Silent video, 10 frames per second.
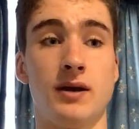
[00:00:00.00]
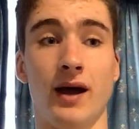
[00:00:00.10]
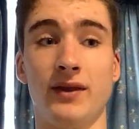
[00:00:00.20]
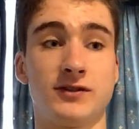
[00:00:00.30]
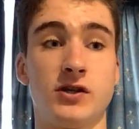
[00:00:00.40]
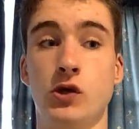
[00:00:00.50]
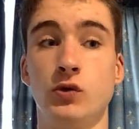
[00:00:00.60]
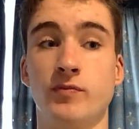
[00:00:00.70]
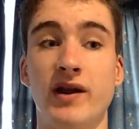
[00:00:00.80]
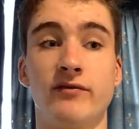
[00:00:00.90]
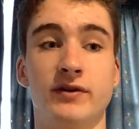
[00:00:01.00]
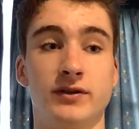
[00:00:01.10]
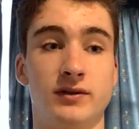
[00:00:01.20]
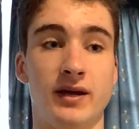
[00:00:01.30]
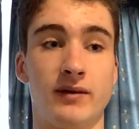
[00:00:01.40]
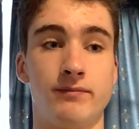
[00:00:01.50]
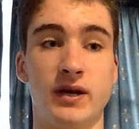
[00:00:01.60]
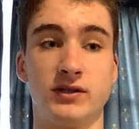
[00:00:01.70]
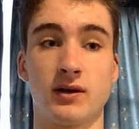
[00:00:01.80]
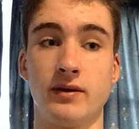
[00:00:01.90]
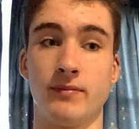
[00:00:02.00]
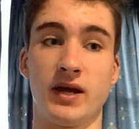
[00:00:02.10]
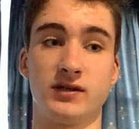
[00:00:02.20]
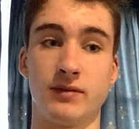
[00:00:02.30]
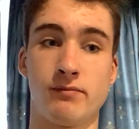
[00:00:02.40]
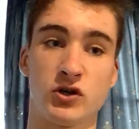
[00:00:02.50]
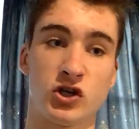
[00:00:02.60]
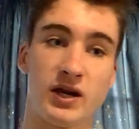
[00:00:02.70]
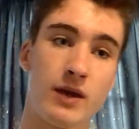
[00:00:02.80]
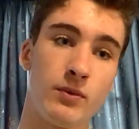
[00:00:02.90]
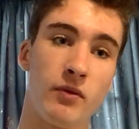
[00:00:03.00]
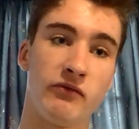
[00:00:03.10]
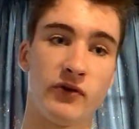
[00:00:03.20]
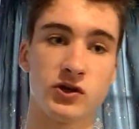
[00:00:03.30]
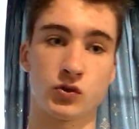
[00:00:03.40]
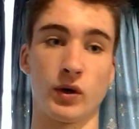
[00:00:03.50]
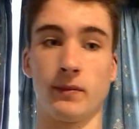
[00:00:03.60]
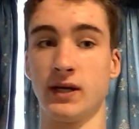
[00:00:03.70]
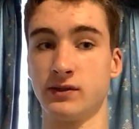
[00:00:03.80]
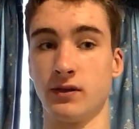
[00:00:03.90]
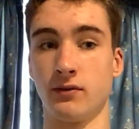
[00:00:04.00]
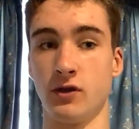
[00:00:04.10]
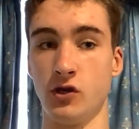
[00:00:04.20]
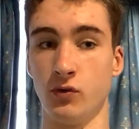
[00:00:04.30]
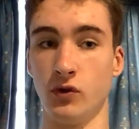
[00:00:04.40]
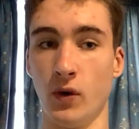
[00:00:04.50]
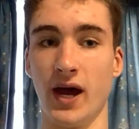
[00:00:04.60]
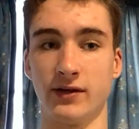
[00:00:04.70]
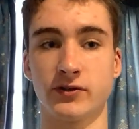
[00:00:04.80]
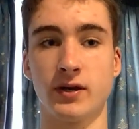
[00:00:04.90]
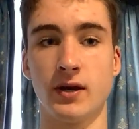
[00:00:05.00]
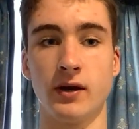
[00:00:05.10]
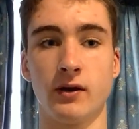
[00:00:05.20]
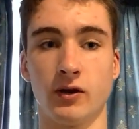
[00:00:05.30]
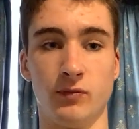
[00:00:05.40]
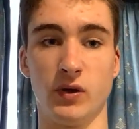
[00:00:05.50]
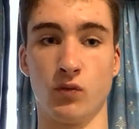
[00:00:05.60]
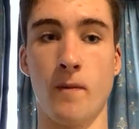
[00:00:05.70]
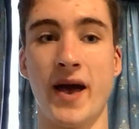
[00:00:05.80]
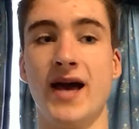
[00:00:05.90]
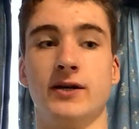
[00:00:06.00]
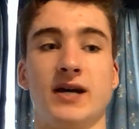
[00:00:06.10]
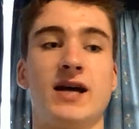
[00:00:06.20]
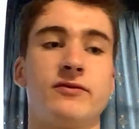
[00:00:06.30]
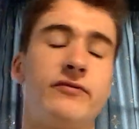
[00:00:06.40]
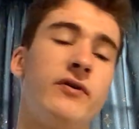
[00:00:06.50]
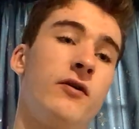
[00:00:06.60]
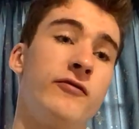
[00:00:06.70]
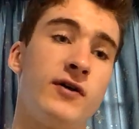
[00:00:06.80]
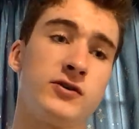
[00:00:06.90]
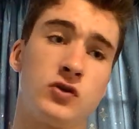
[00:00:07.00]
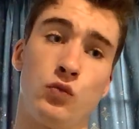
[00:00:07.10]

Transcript: And that's a huge benefit, and that basically makes it mission capable faster. It means that the UUS can be repaired at a far faster